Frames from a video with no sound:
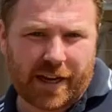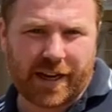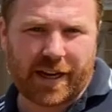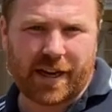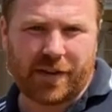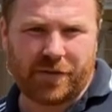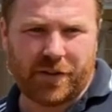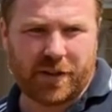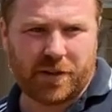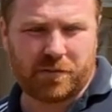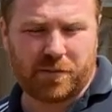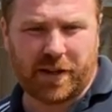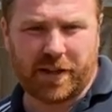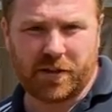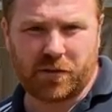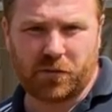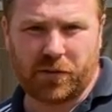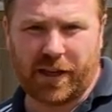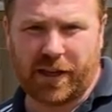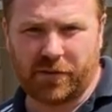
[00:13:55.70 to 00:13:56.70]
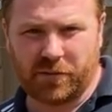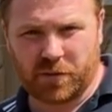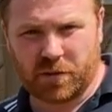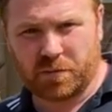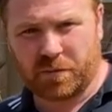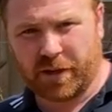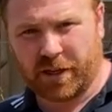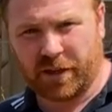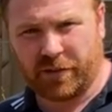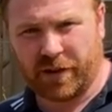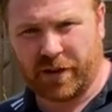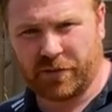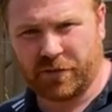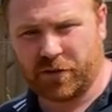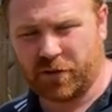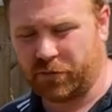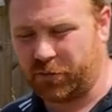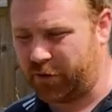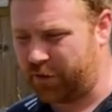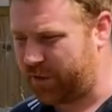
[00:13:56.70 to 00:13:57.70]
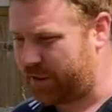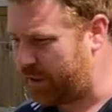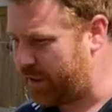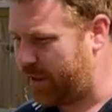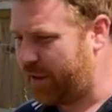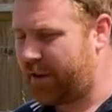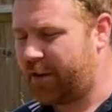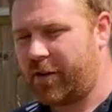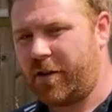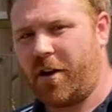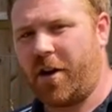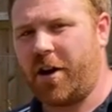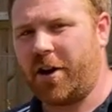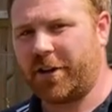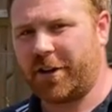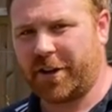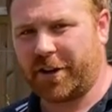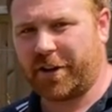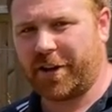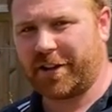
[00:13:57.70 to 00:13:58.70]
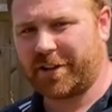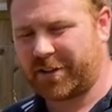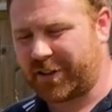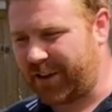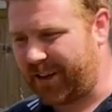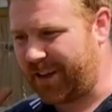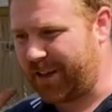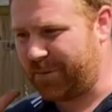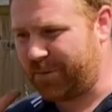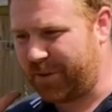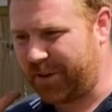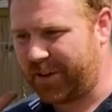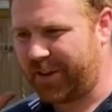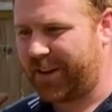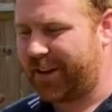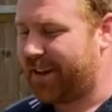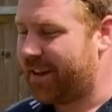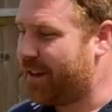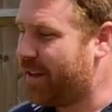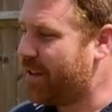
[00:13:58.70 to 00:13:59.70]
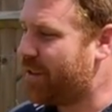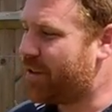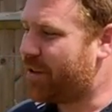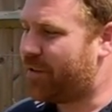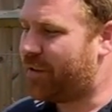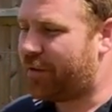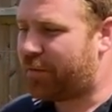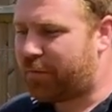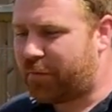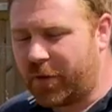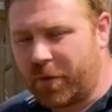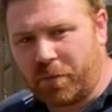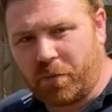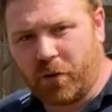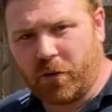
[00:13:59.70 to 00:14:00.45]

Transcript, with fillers: can have these plants without them spreading around too much. I digress slightly, but so the